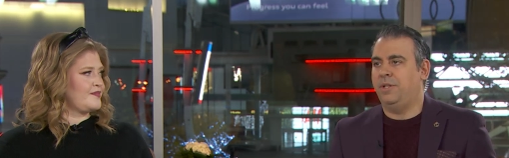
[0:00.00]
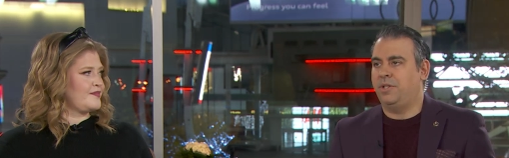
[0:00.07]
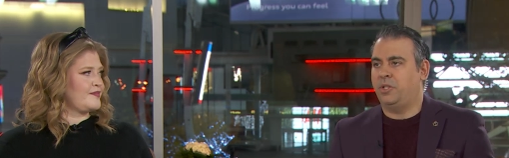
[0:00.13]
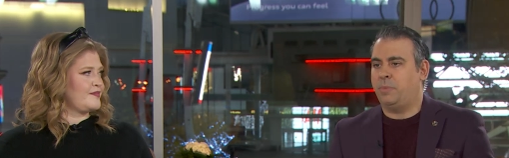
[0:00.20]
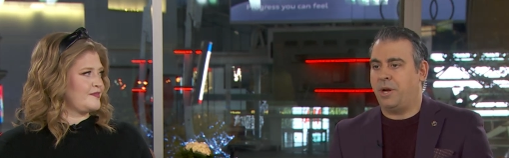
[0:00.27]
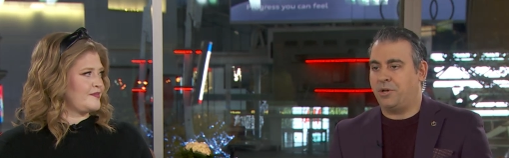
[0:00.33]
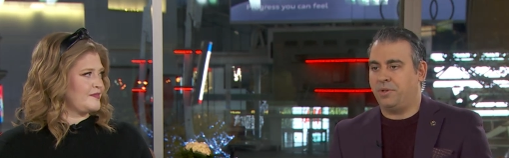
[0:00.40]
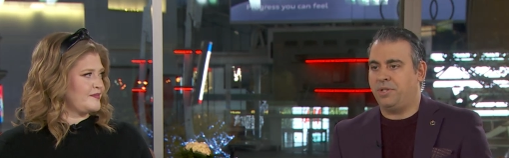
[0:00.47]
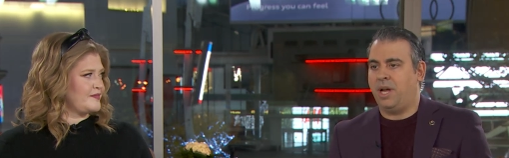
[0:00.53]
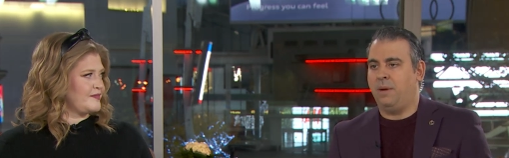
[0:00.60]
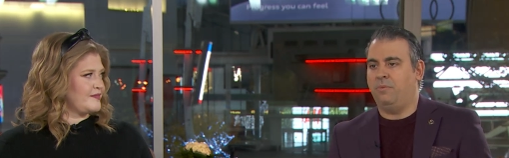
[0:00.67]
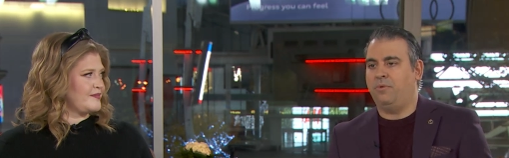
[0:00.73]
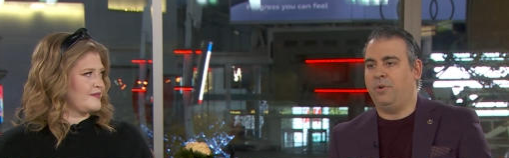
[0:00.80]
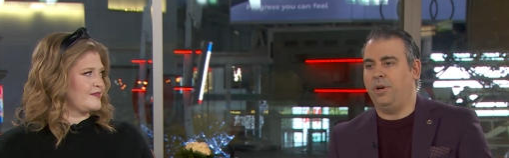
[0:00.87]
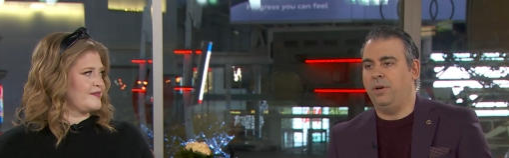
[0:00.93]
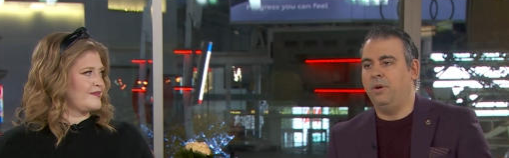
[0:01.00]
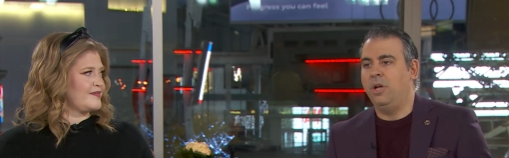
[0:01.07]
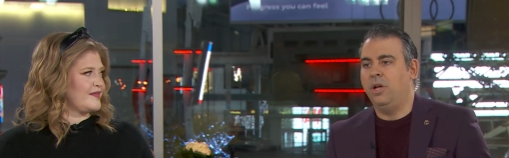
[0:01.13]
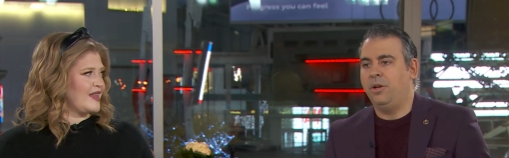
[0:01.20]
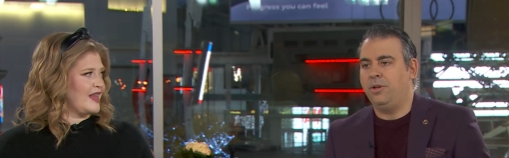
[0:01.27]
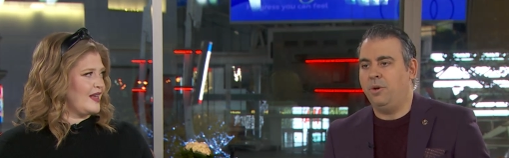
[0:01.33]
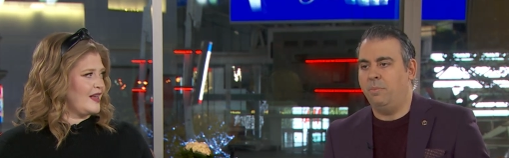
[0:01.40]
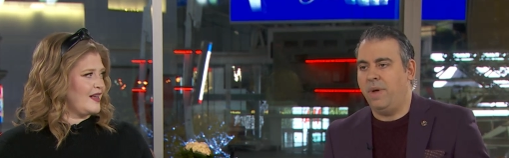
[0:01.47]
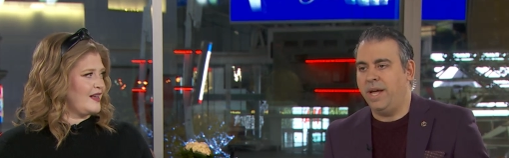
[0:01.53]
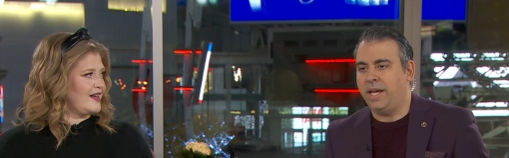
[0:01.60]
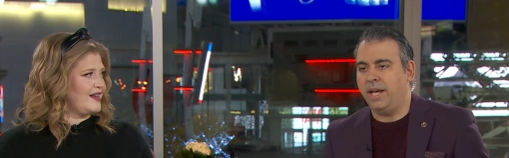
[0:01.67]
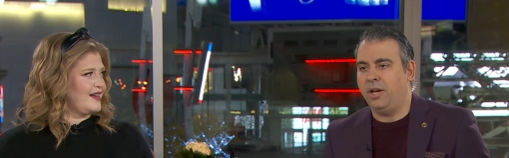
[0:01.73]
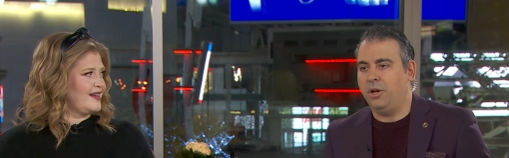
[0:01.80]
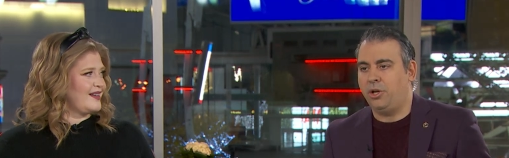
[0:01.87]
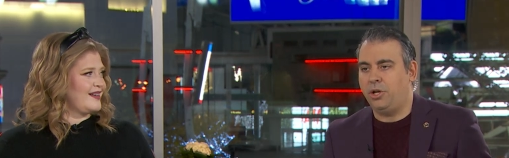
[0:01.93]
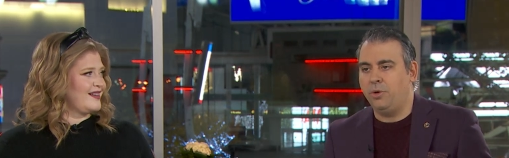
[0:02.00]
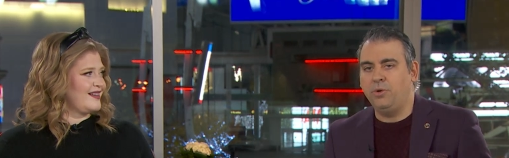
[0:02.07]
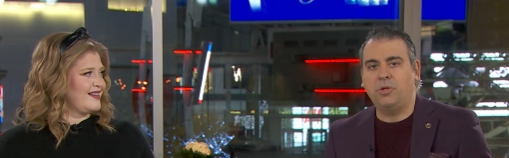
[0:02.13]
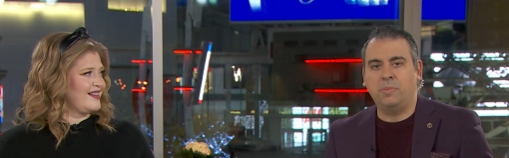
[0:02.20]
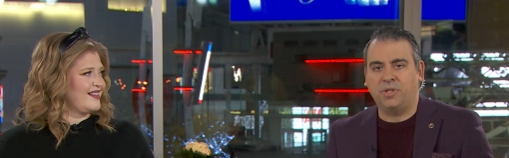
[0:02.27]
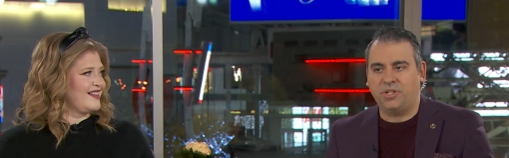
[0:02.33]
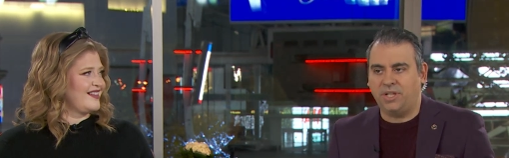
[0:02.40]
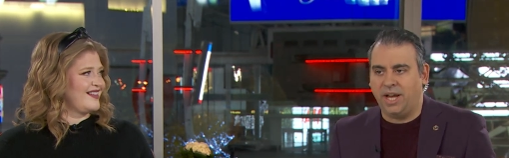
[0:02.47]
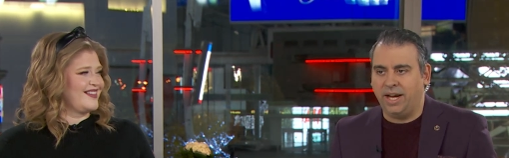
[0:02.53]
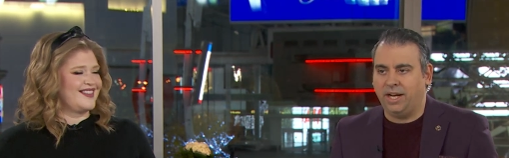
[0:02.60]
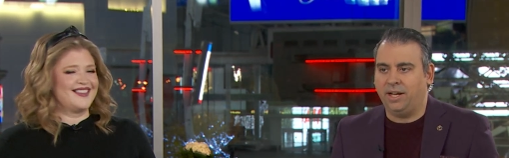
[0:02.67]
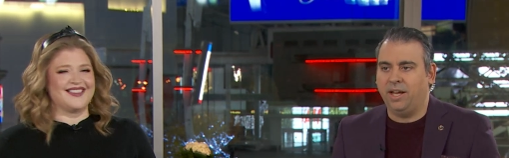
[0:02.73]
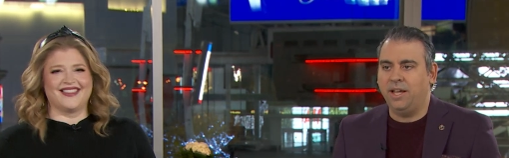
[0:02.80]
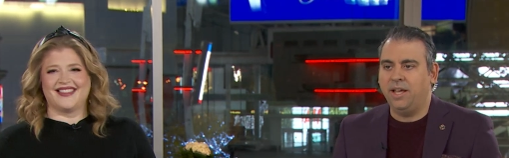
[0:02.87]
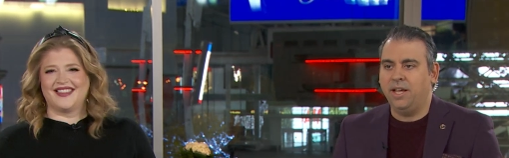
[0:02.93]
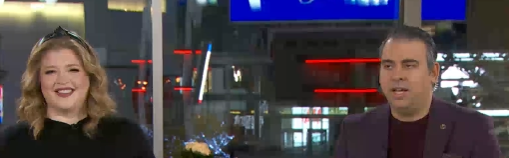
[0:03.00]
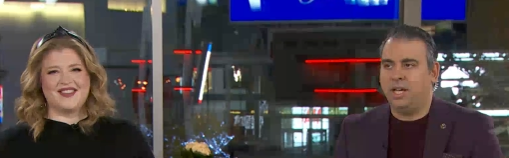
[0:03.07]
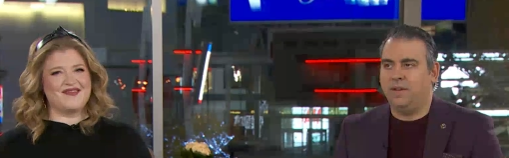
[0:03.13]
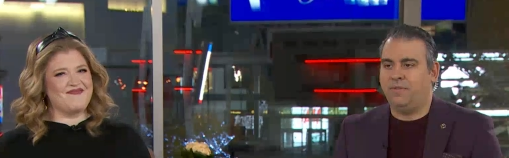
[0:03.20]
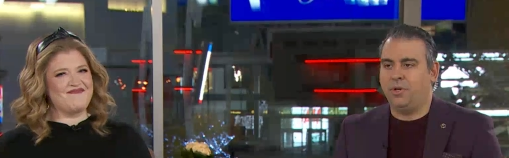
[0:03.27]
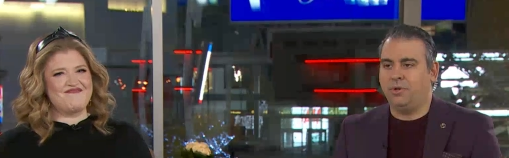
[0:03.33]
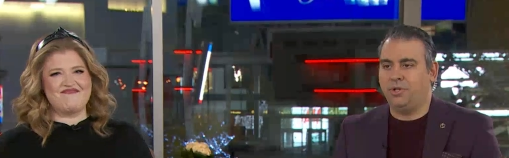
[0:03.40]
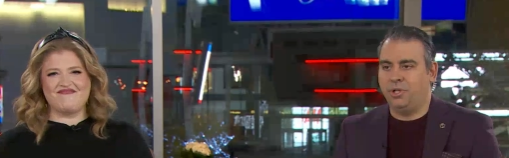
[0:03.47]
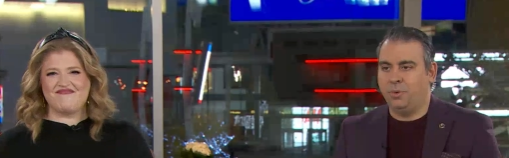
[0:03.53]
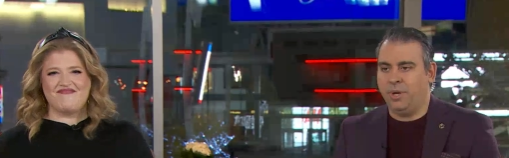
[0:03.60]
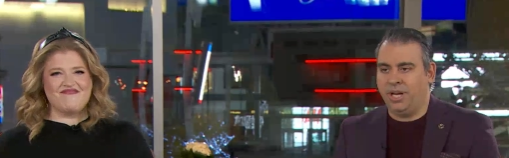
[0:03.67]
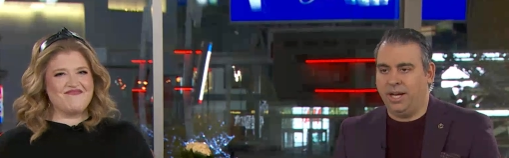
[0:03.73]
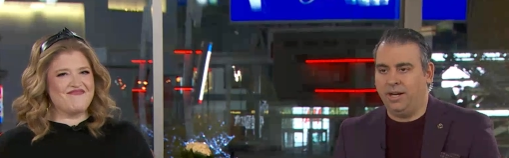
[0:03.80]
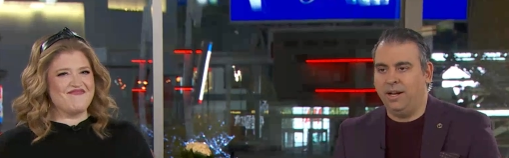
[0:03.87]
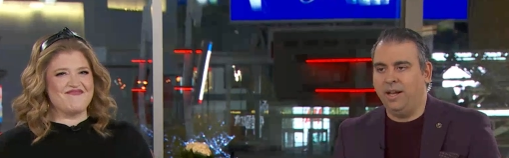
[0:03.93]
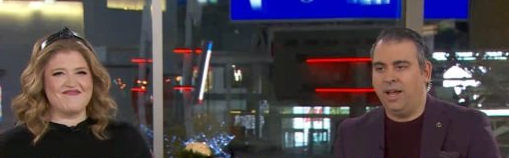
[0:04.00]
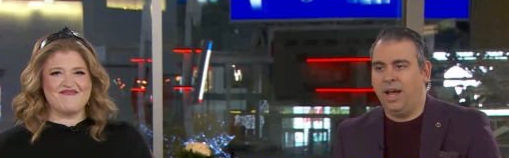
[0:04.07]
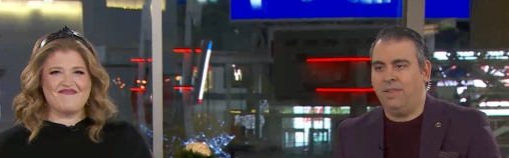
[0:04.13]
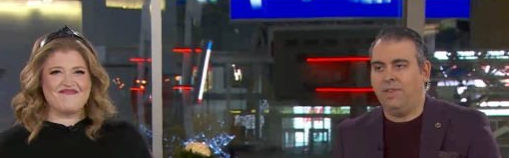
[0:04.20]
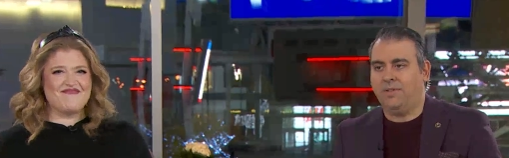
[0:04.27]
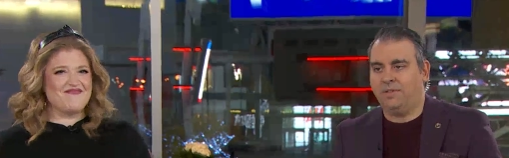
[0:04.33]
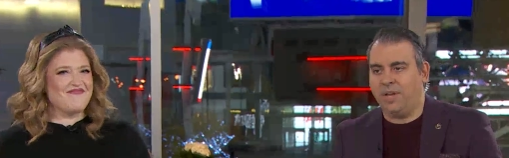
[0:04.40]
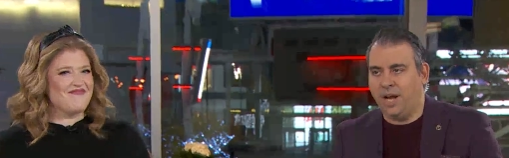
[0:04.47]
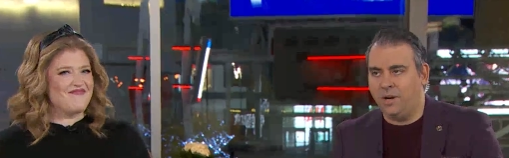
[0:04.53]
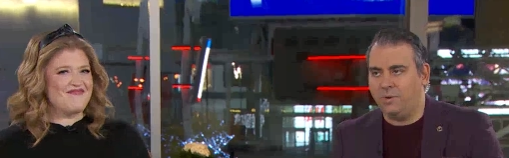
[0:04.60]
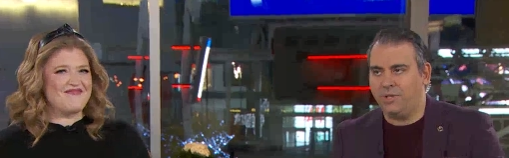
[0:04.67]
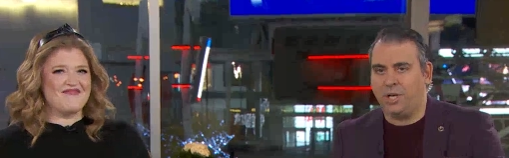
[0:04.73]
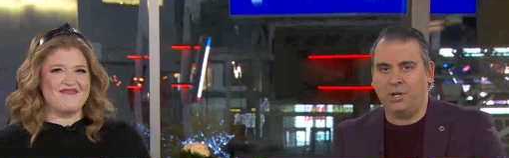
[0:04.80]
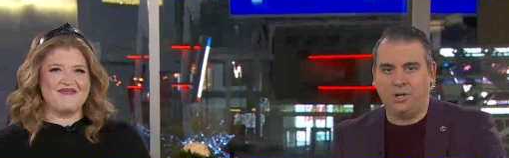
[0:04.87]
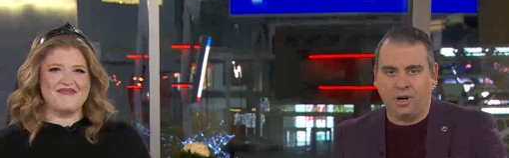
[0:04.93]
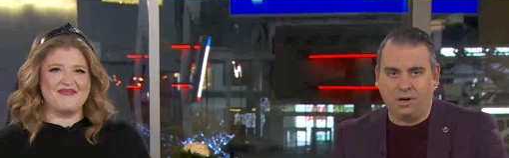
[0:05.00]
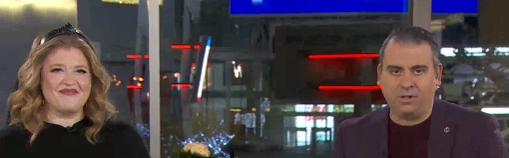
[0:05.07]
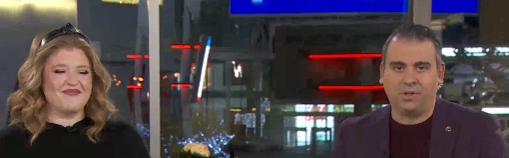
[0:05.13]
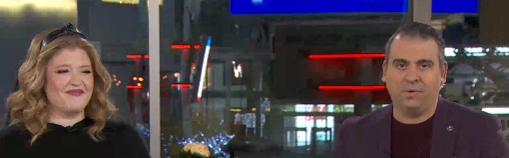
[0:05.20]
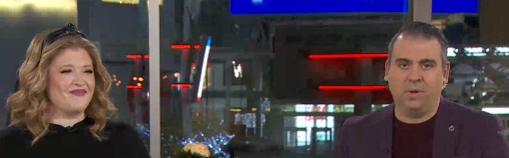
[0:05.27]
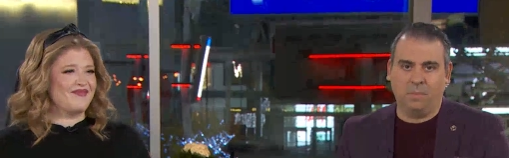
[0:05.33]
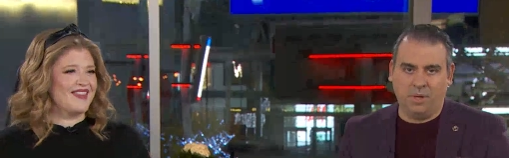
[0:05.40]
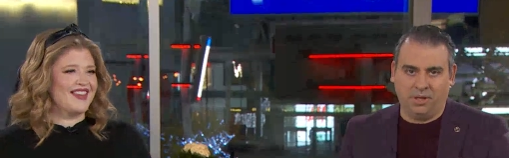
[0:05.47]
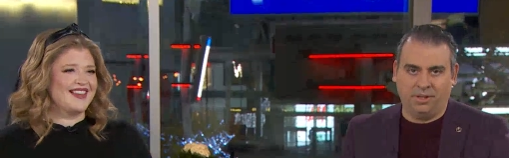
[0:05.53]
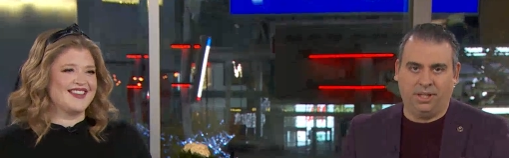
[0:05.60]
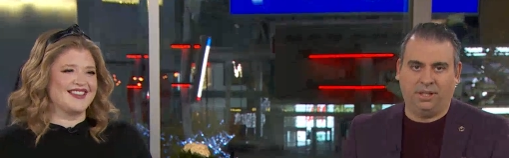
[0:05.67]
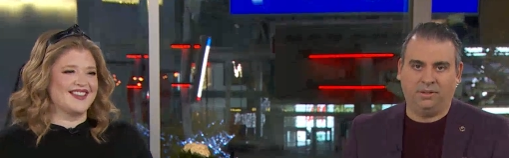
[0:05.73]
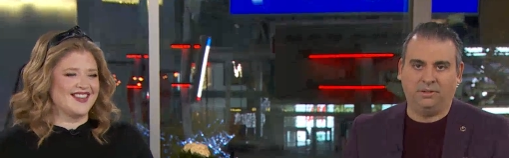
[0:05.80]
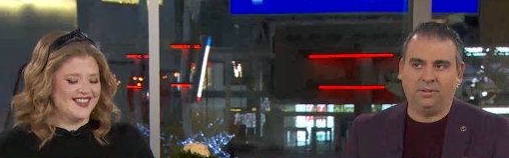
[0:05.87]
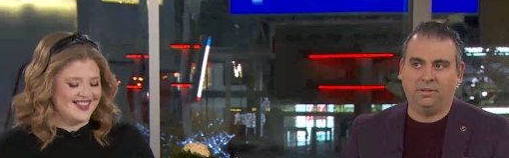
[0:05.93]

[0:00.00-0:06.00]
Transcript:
Speaker 1: and it's a special time for you. You're making a huge mistake if you're doing it and the San Jose Sharks are in the building.